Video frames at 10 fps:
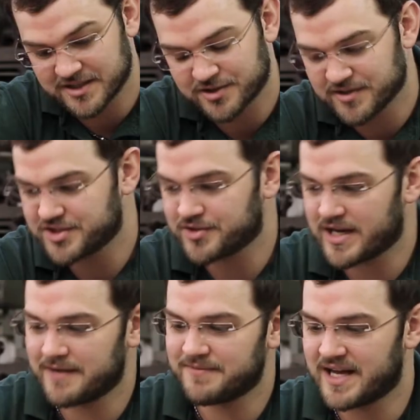sure that you
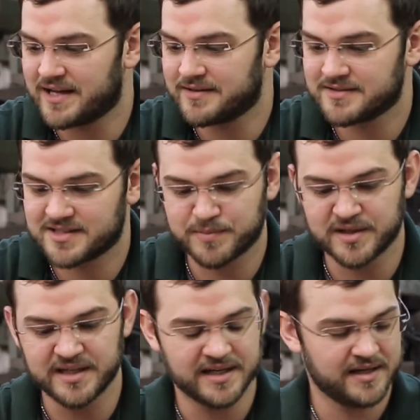have that
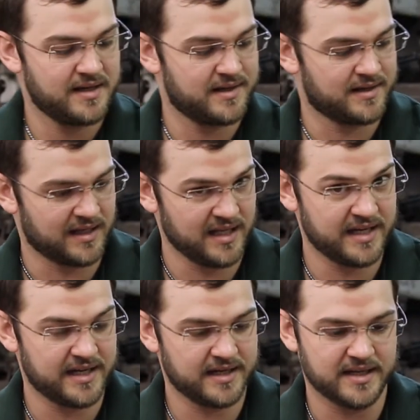spring
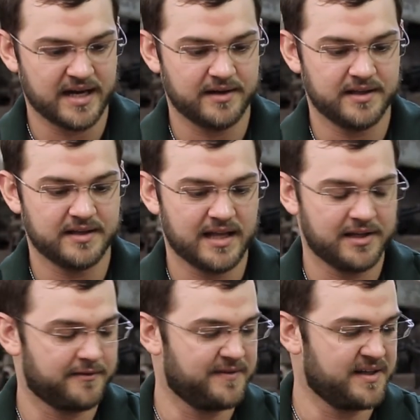leg down in that
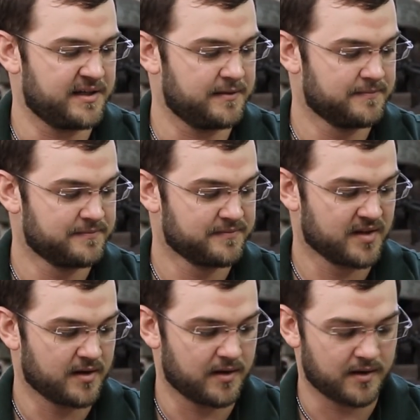little V
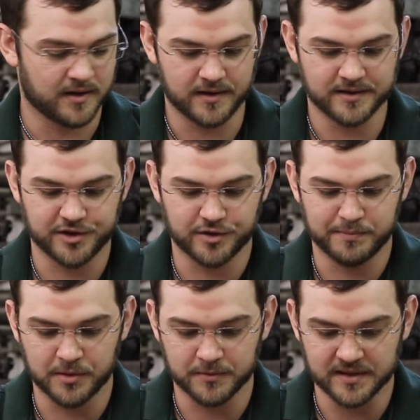on your
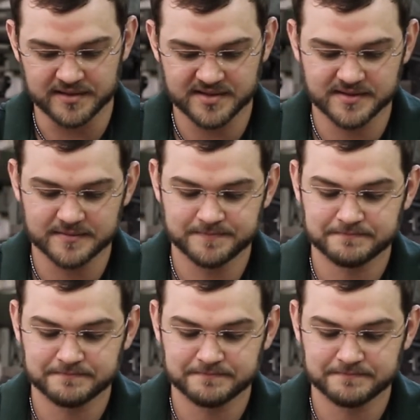bolt release.